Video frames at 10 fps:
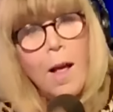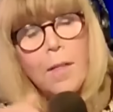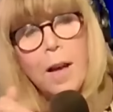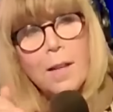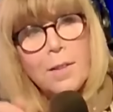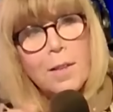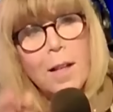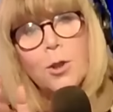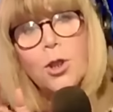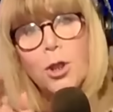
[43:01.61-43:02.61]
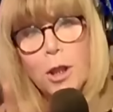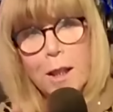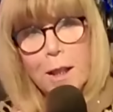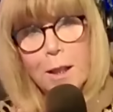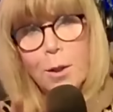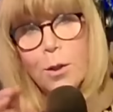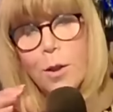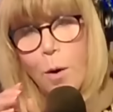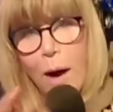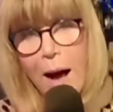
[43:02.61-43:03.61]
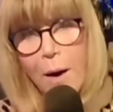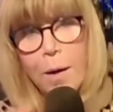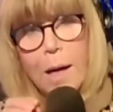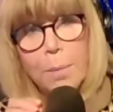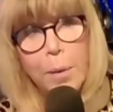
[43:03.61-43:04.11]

the idea that she could go out and